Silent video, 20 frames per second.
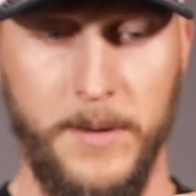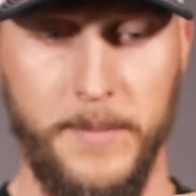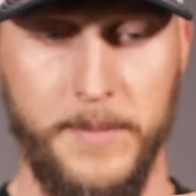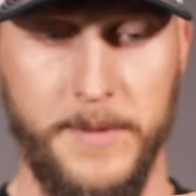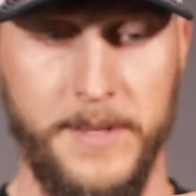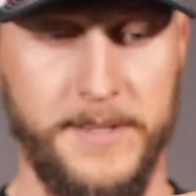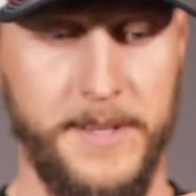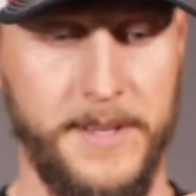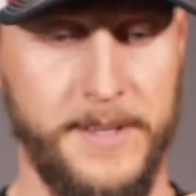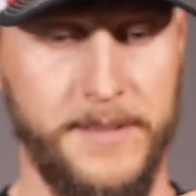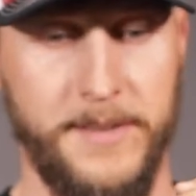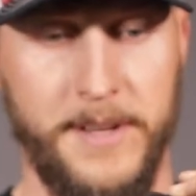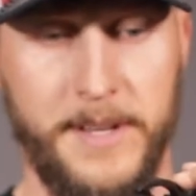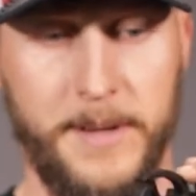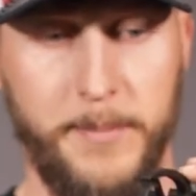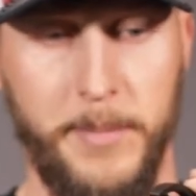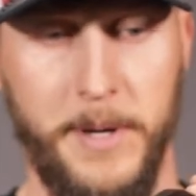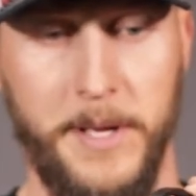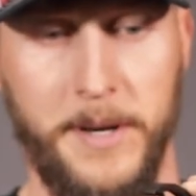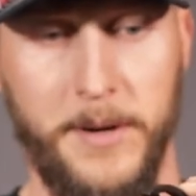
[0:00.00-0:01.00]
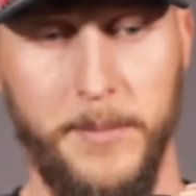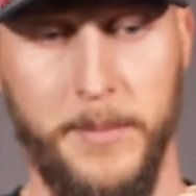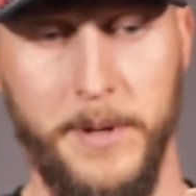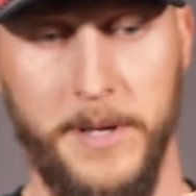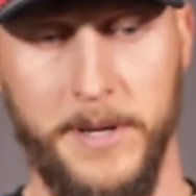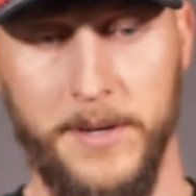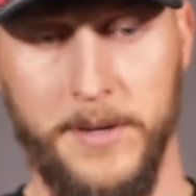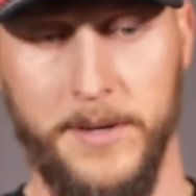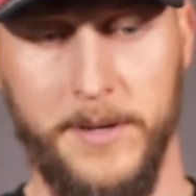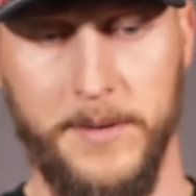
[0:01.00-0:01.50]
these things are getting better and
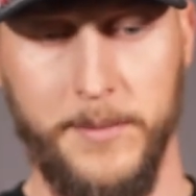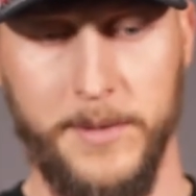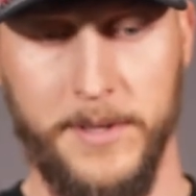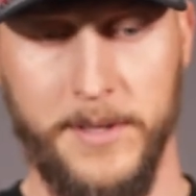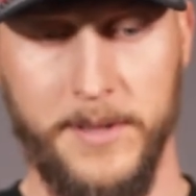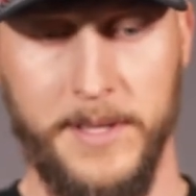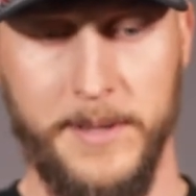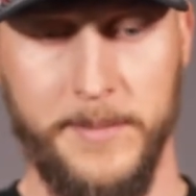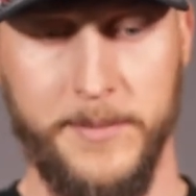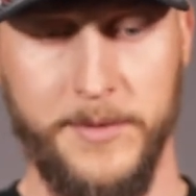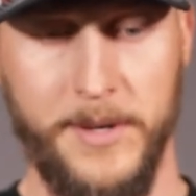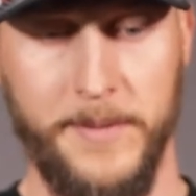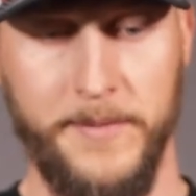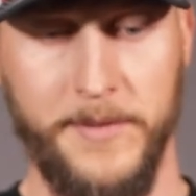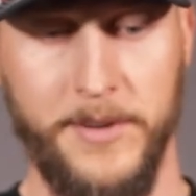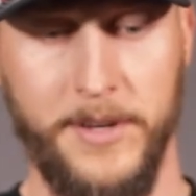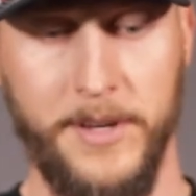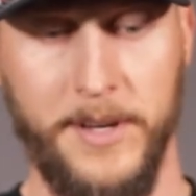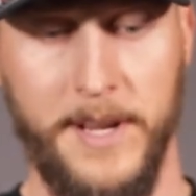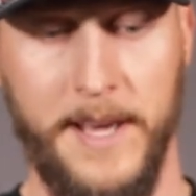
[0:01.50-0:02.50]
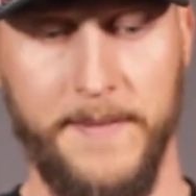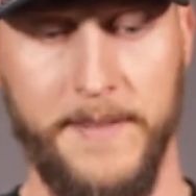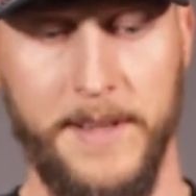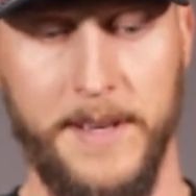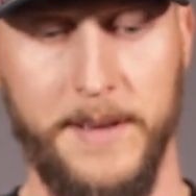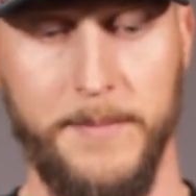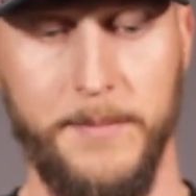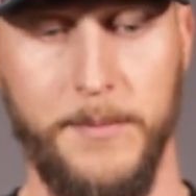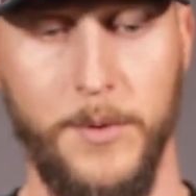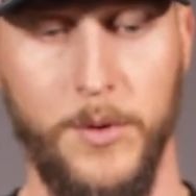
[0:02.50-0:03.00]
better, and with a limb driven you're going to have
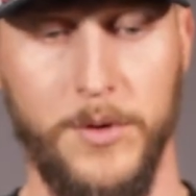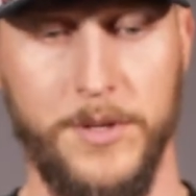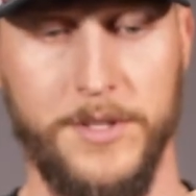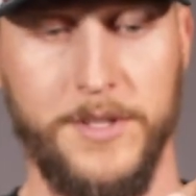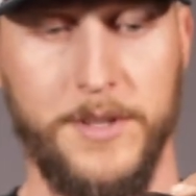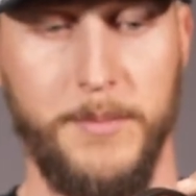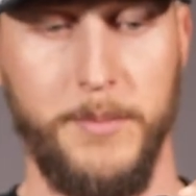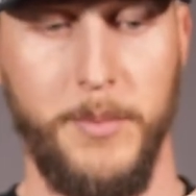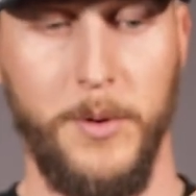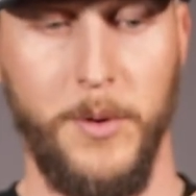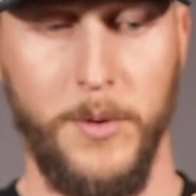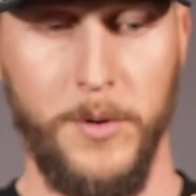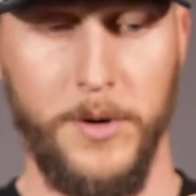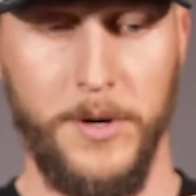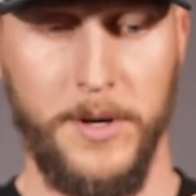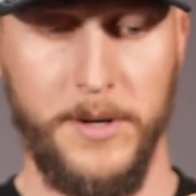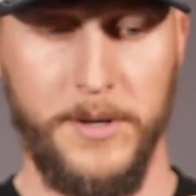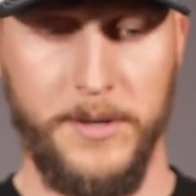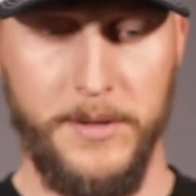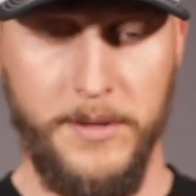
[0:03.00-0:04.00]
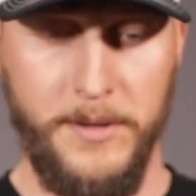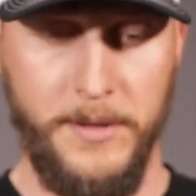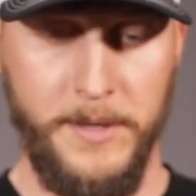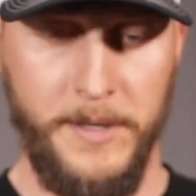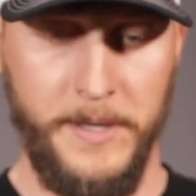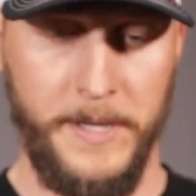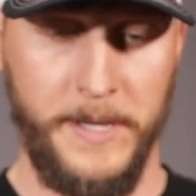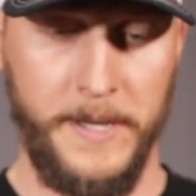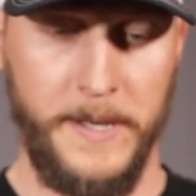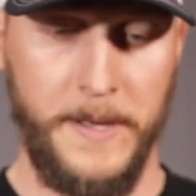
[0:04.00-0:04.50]
that more support
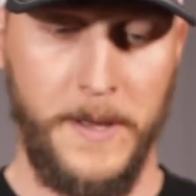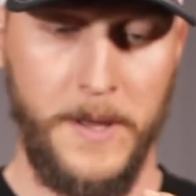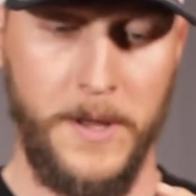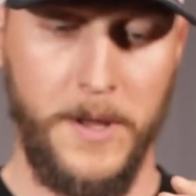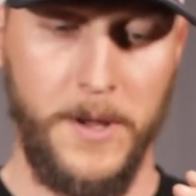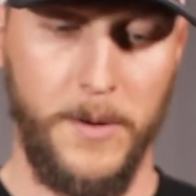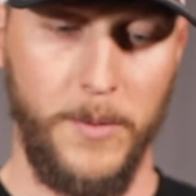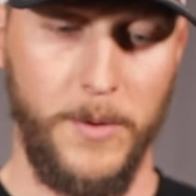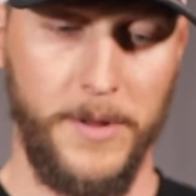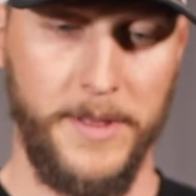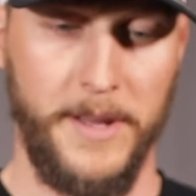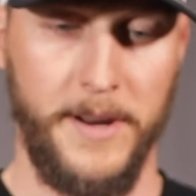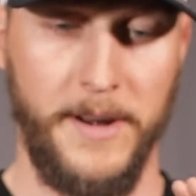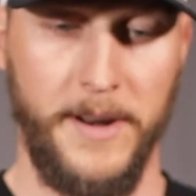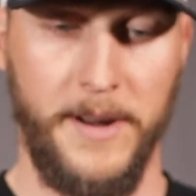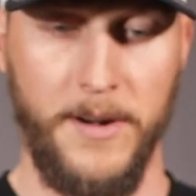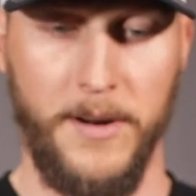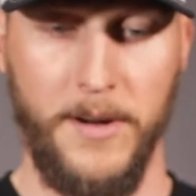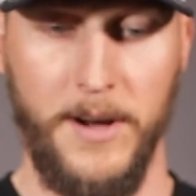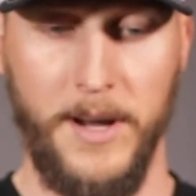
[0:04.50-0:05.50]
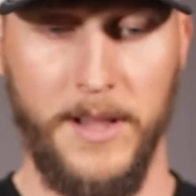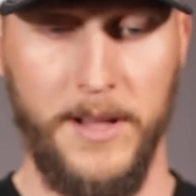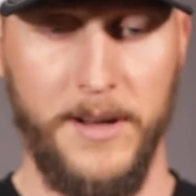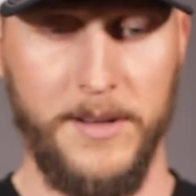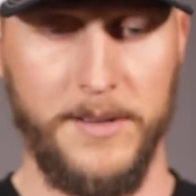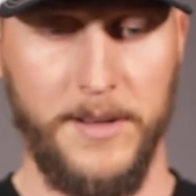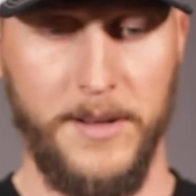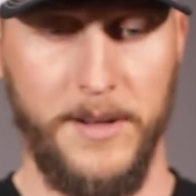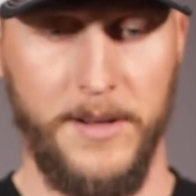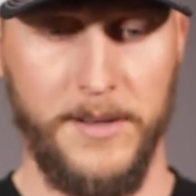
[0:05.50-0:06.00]
with that arrow. I
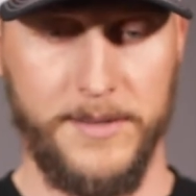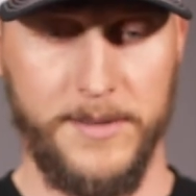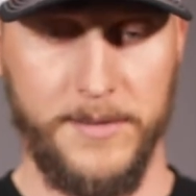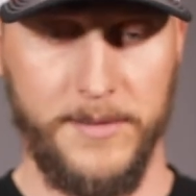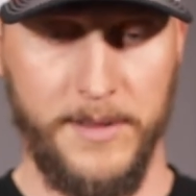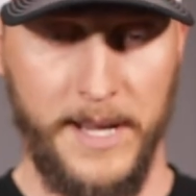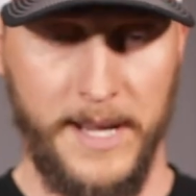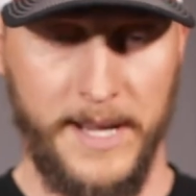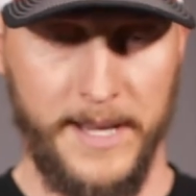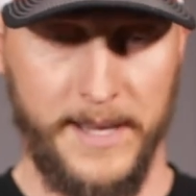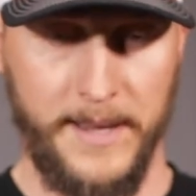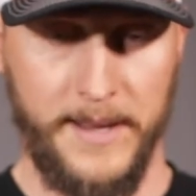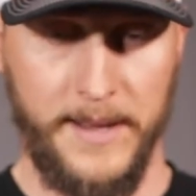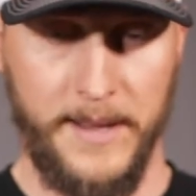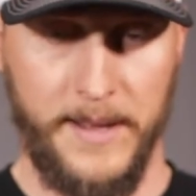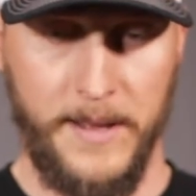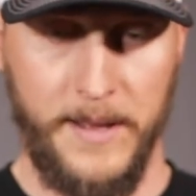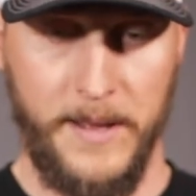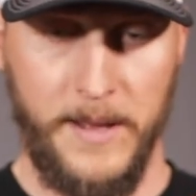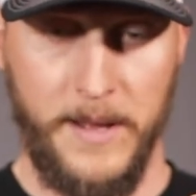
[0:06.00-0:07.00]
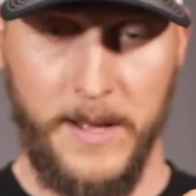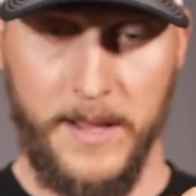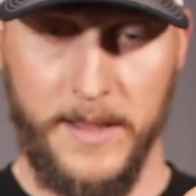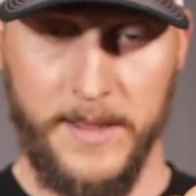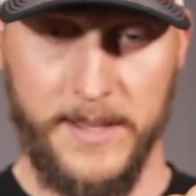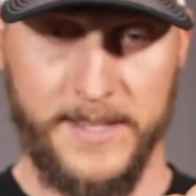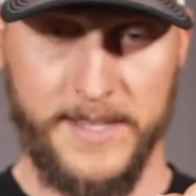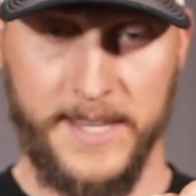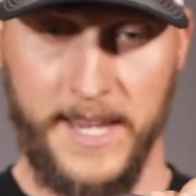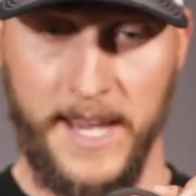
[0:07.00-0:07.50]
also like
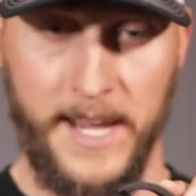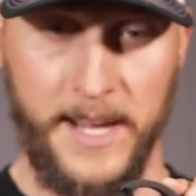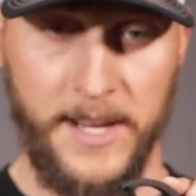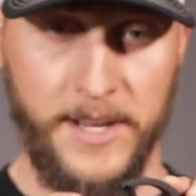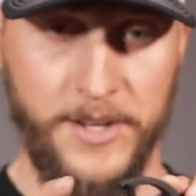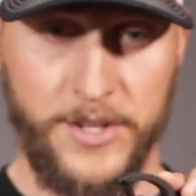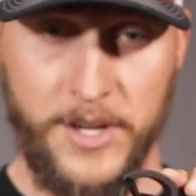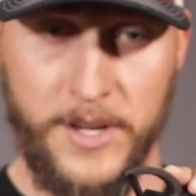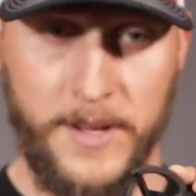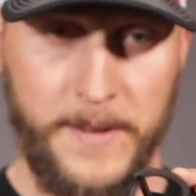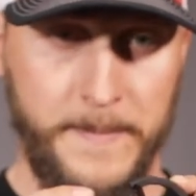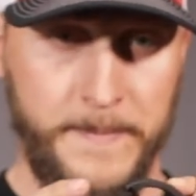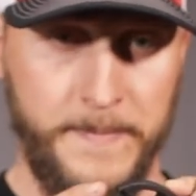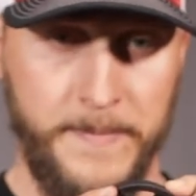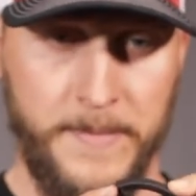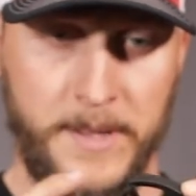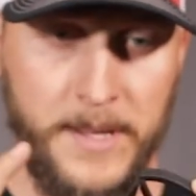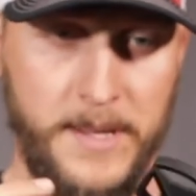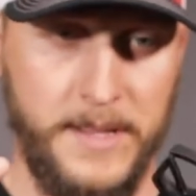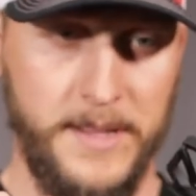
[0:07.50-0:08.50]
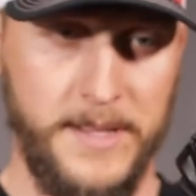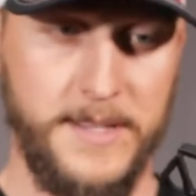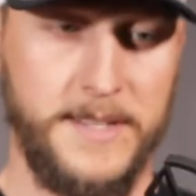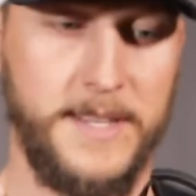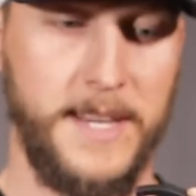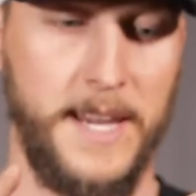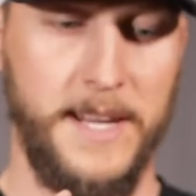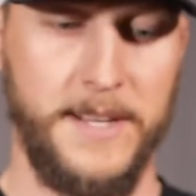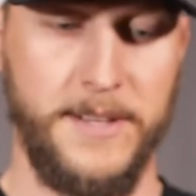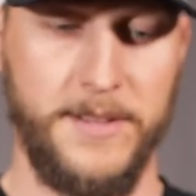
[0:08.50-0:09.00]
this cage. These
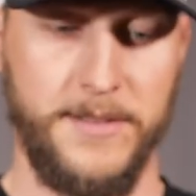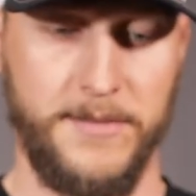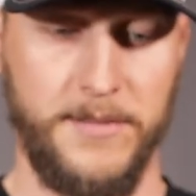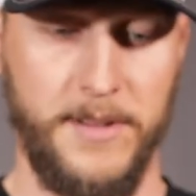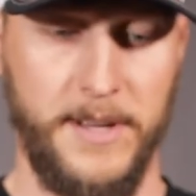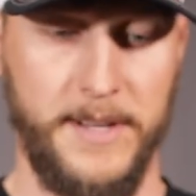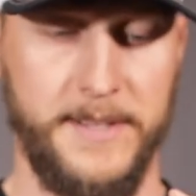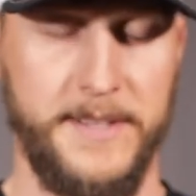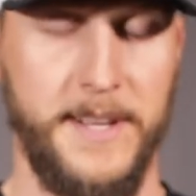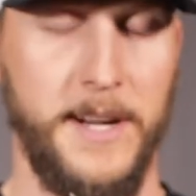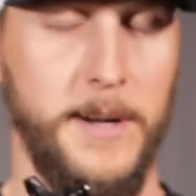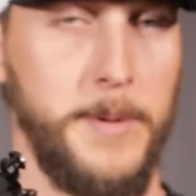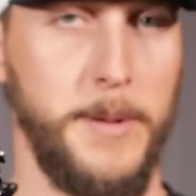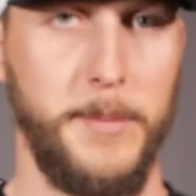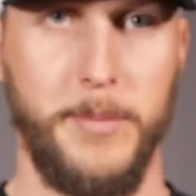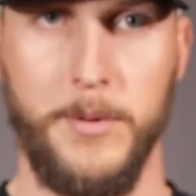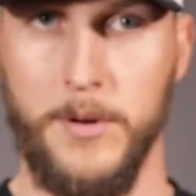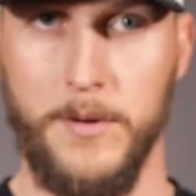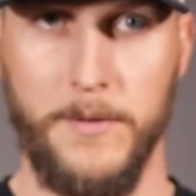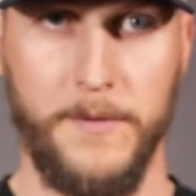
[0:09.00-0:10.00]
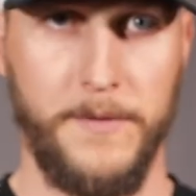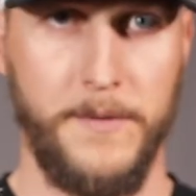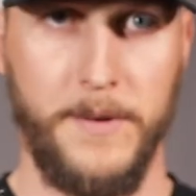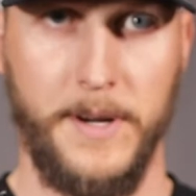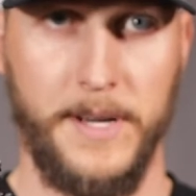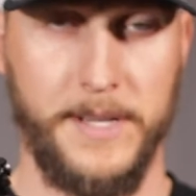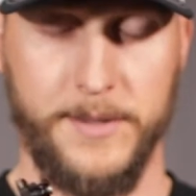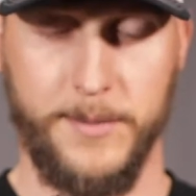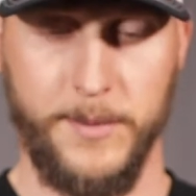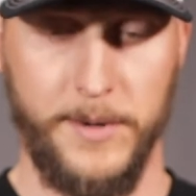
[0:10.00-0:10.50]
cages are like dummy proof,
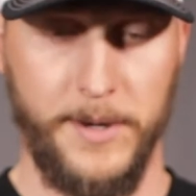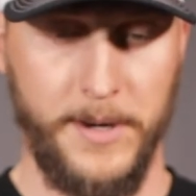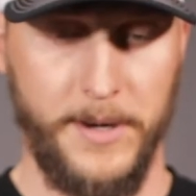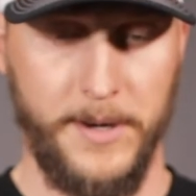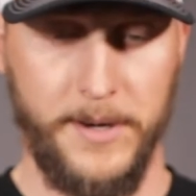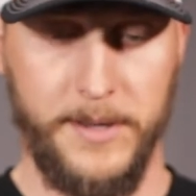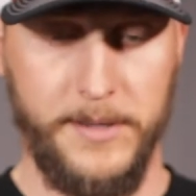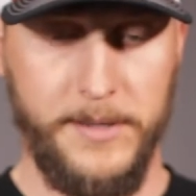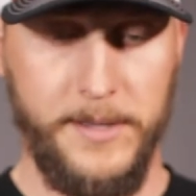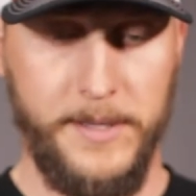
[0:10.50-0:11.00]
I swear.